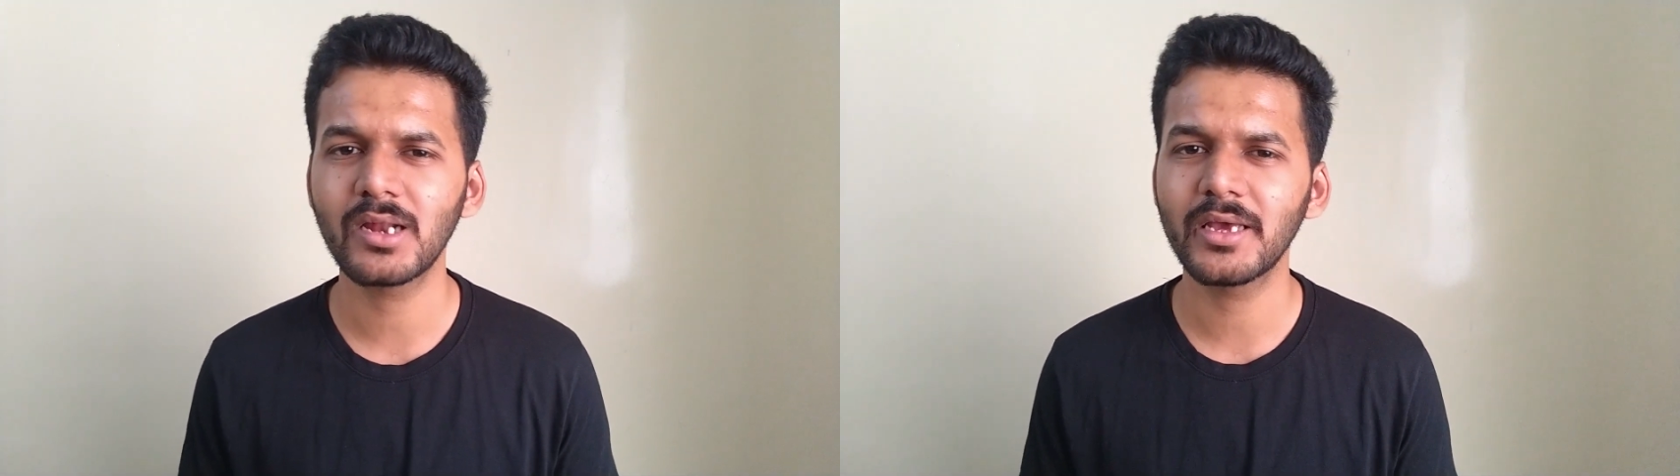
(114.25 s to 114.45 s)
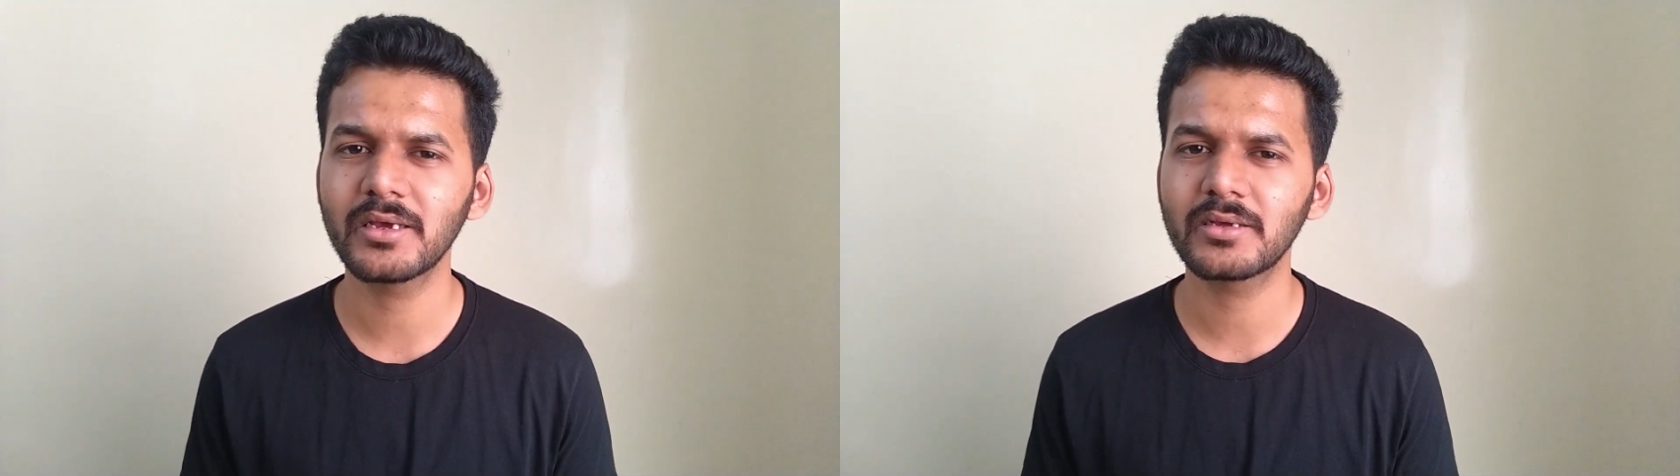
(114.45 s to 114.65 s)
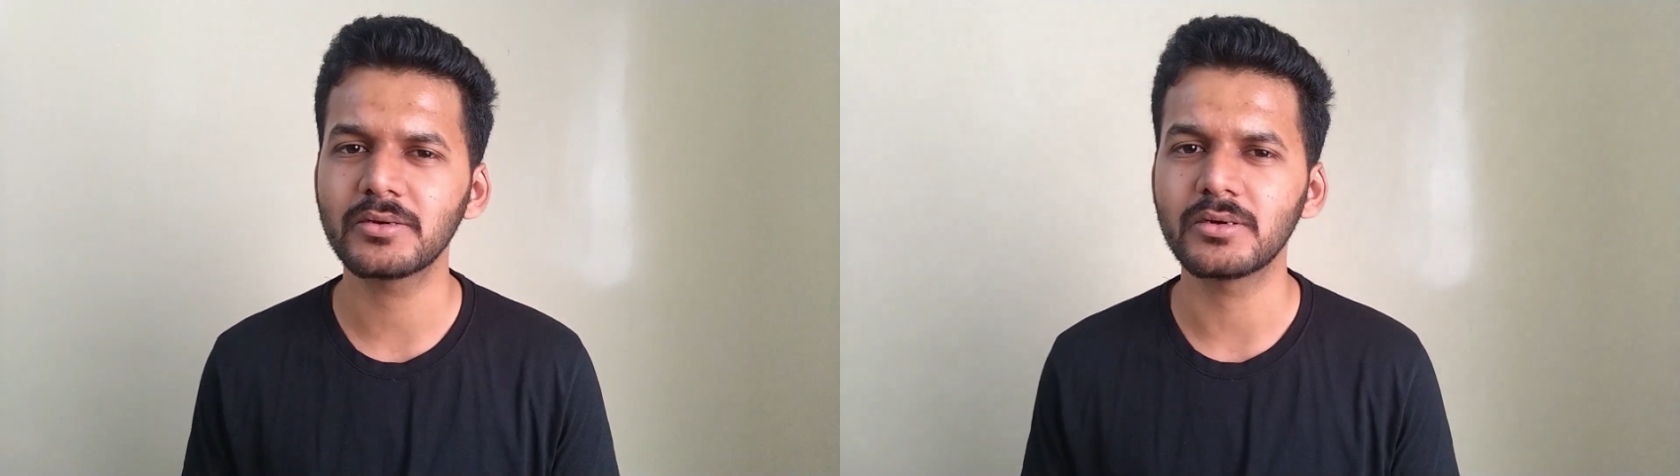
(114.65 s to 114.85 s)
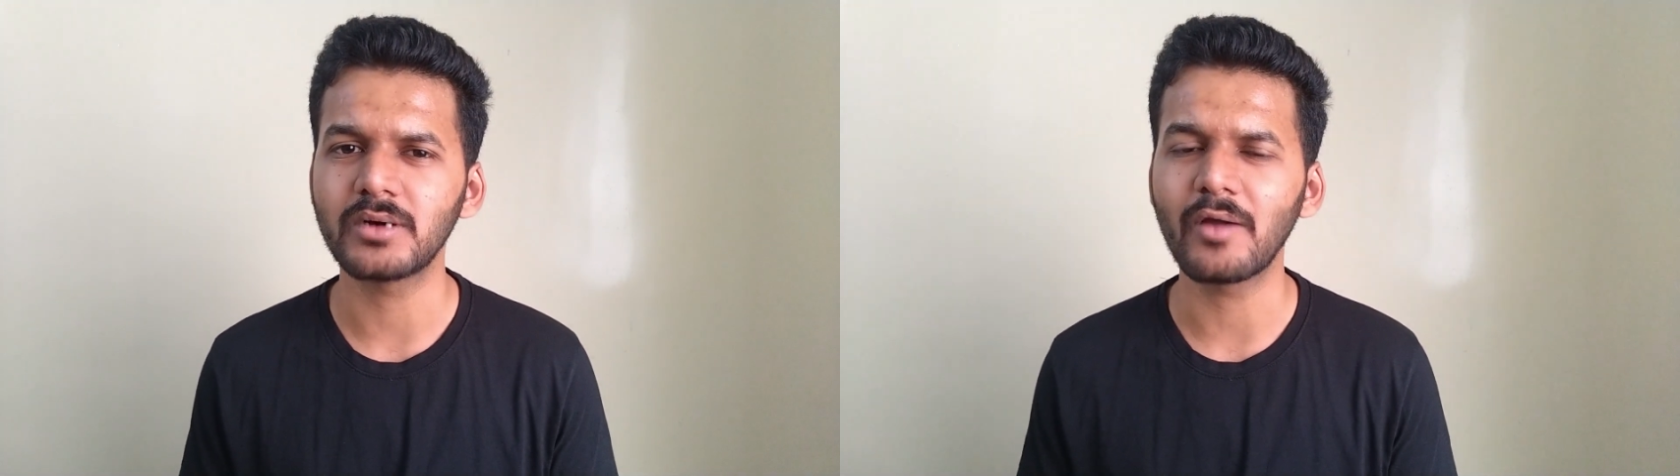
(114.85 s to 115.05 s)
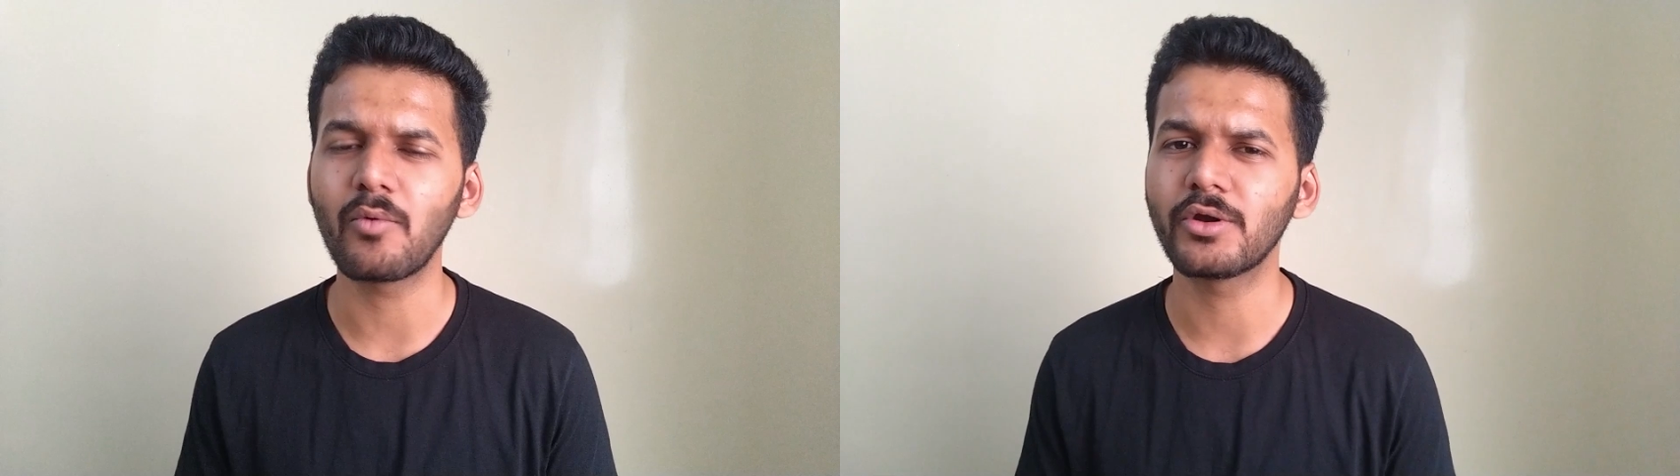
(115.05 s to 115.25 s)
like
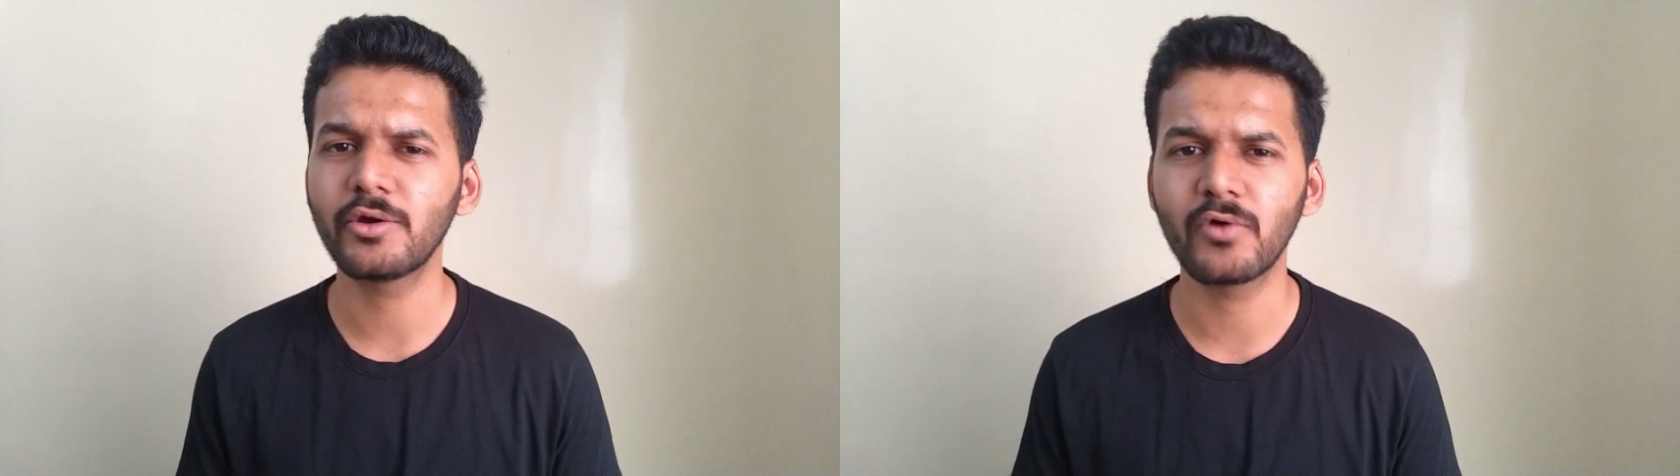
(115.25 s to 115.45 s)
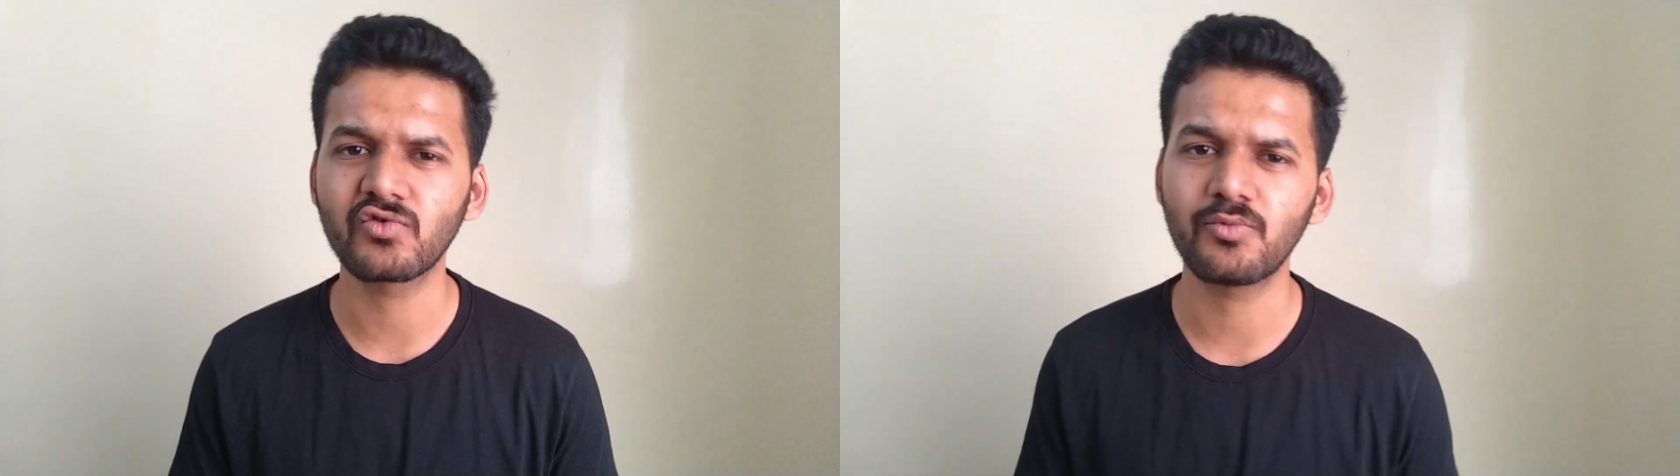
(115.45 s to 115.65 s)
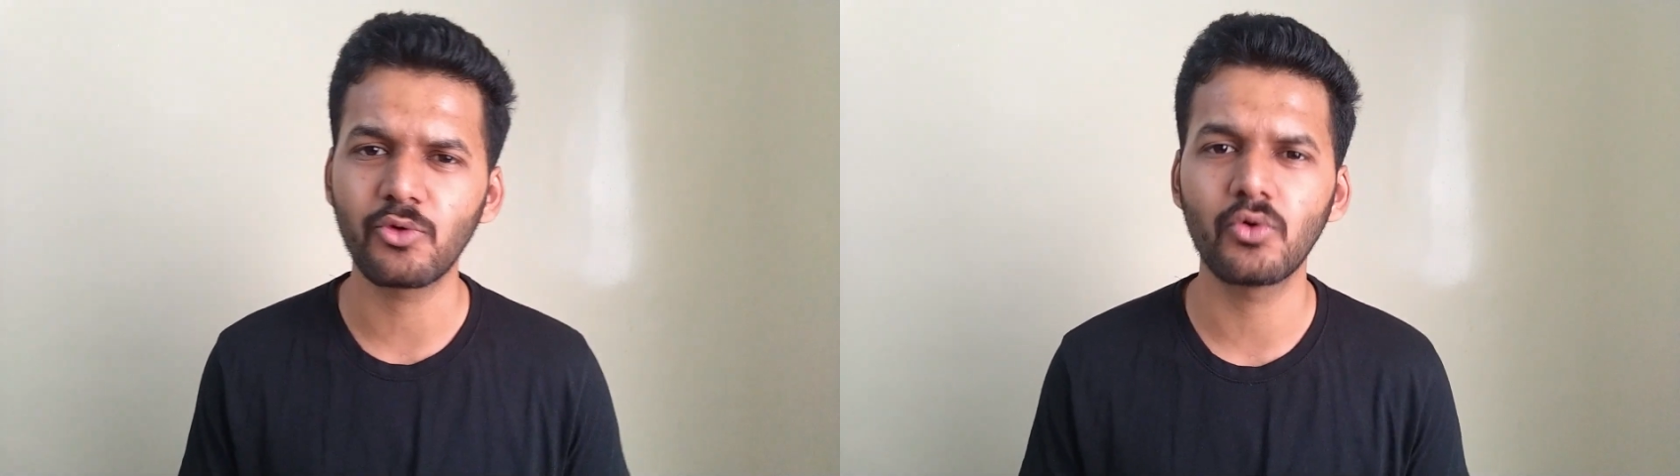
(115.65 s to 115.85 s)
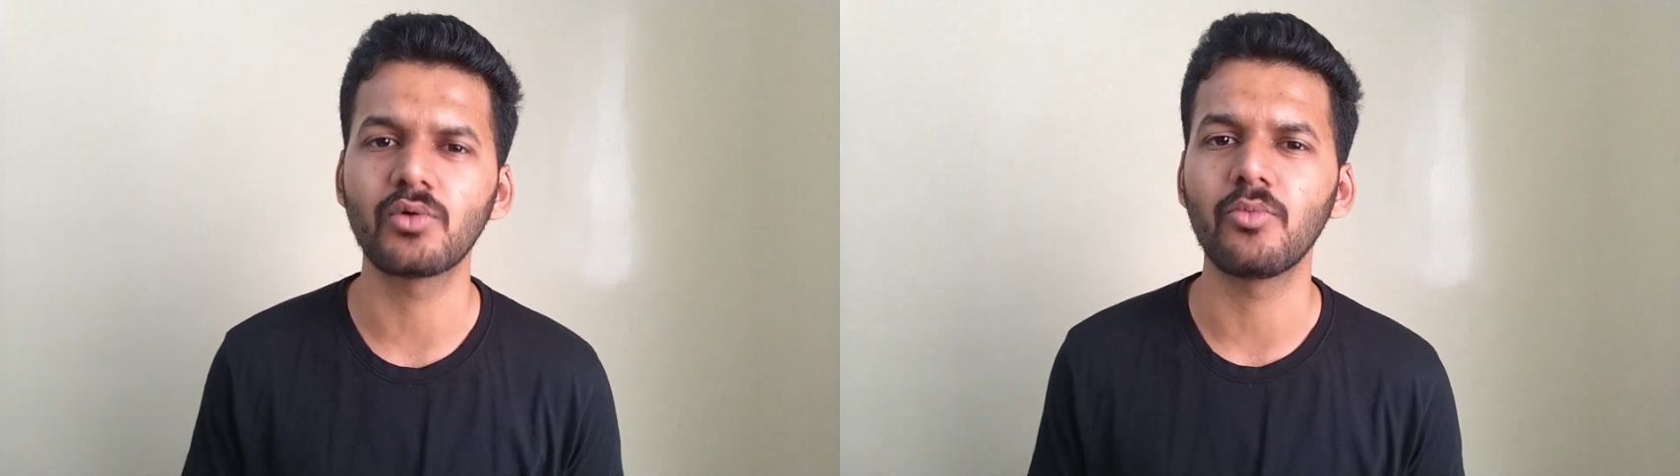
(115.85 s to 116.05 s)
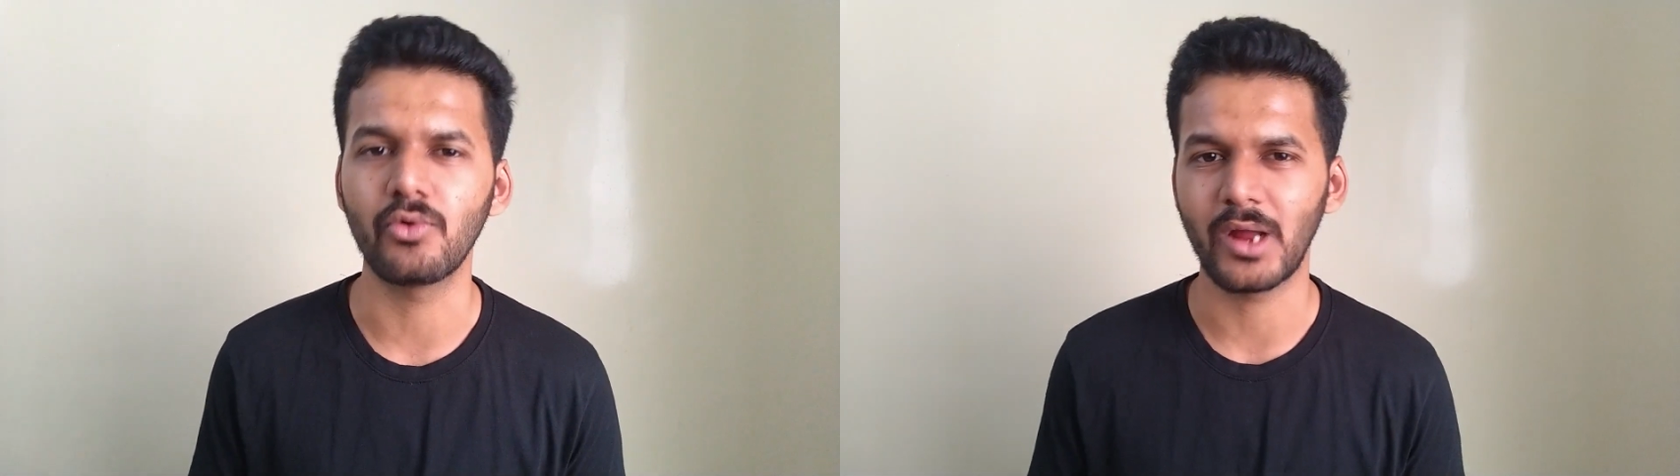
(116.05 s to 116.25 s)
I wanted to
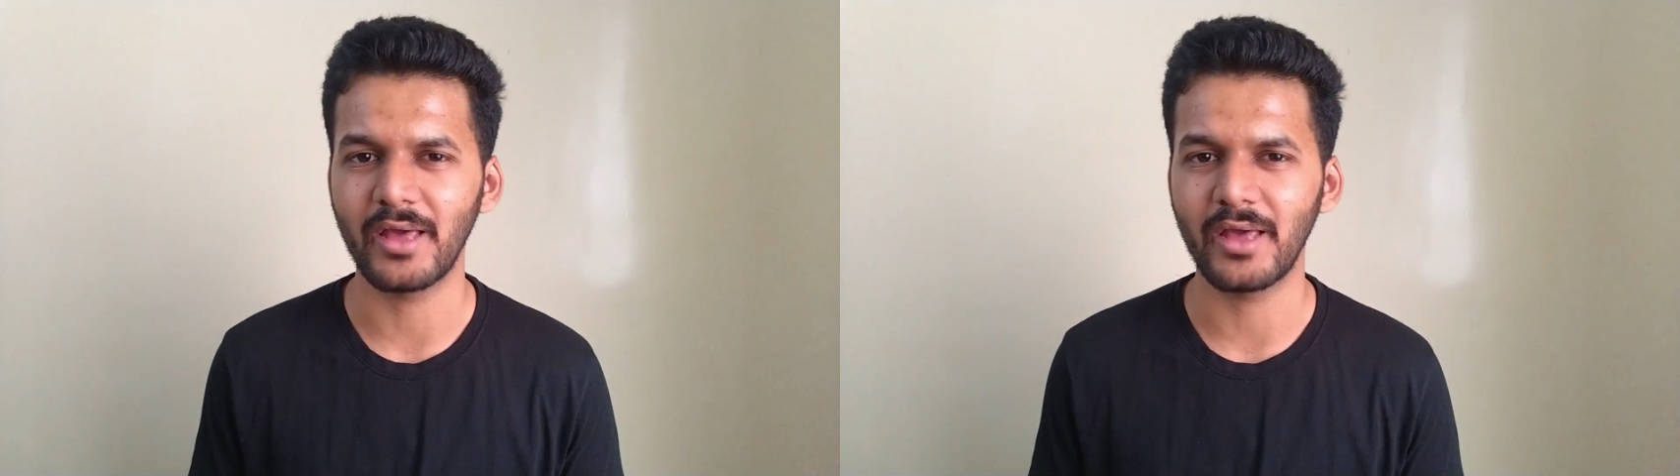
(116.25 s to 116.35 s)
explore more.